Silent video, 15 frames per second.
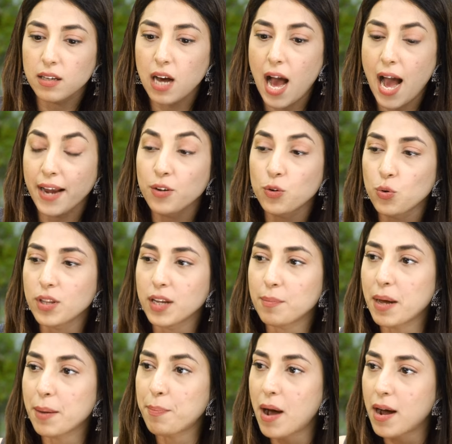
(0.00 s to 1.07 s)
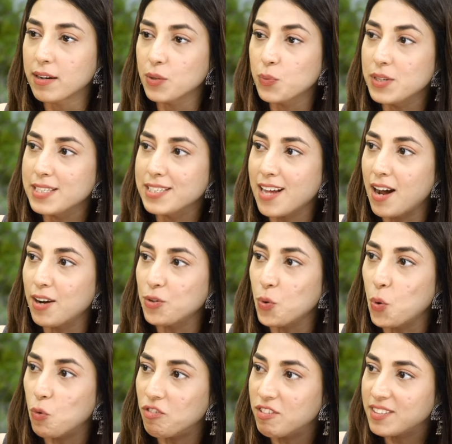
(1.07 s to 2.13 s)
I know that my partner will start
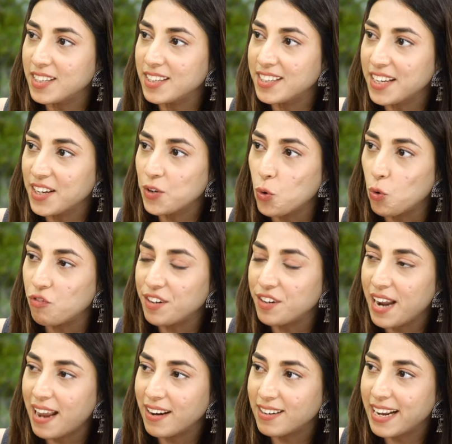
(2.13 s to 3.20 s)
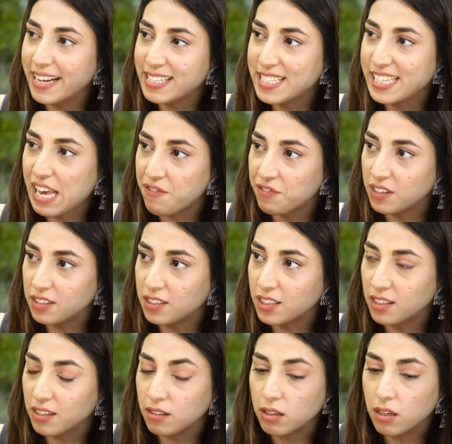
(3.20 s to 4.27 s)
overthinking and overanalyzing
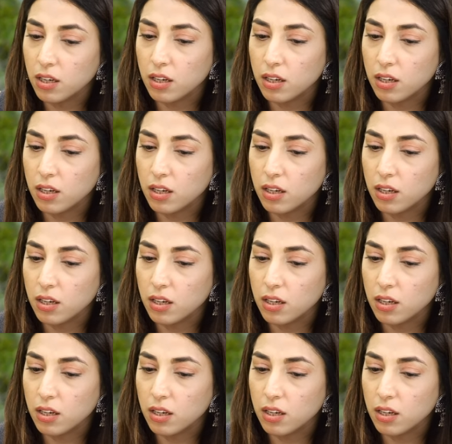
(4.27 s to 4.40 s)
everything.